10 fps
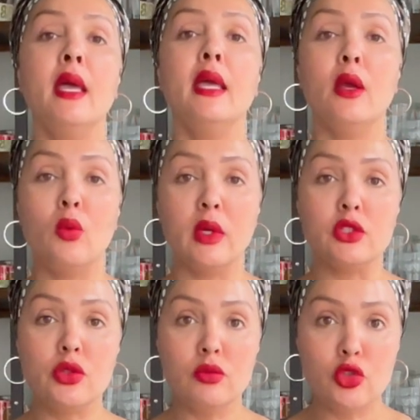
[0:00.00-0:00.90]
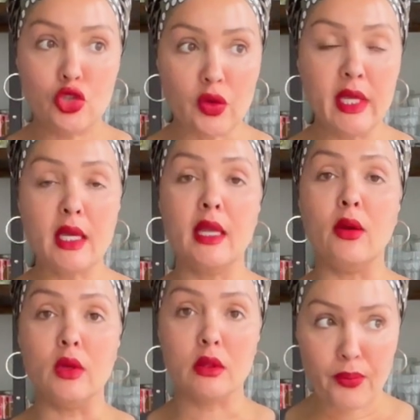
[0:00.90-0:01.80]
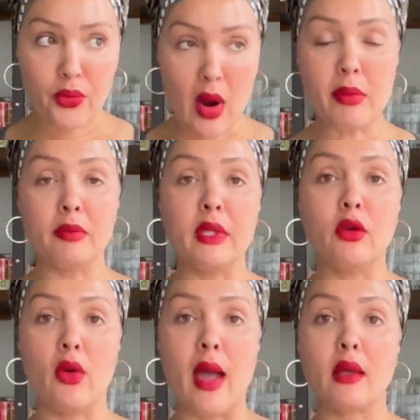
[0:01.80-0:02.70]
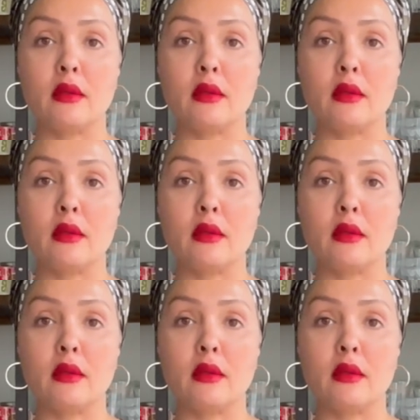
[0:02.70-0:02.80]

it would shrink and it would probably crack.